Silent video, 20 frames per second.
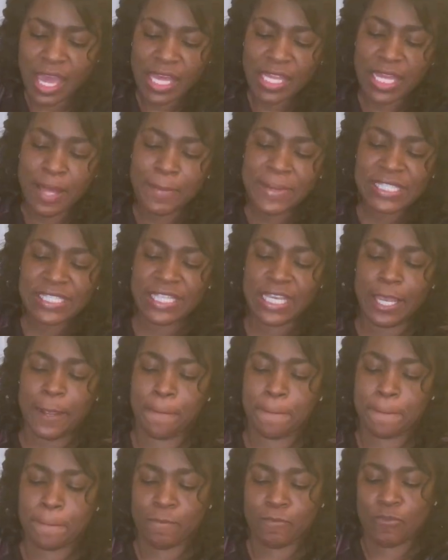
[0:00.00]
Let me see.
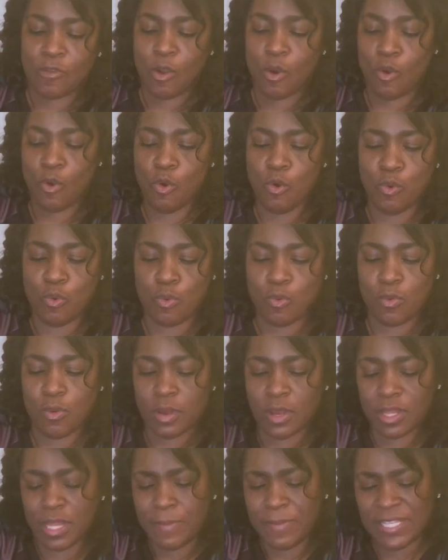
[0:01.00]
Ooh,
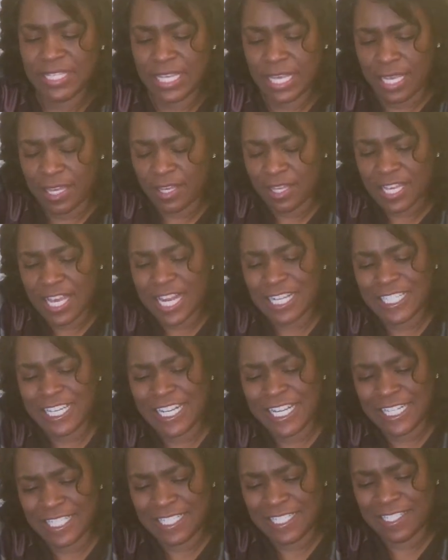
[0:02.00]
let me see. Can I get
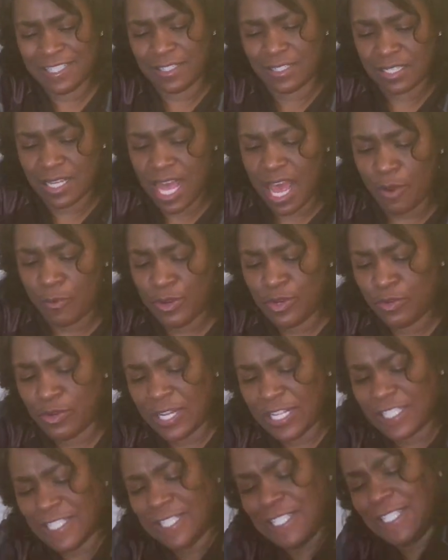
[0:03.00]
it? How do we do
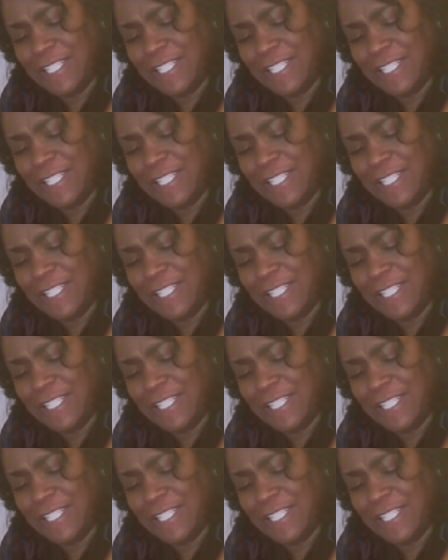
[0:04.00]
this?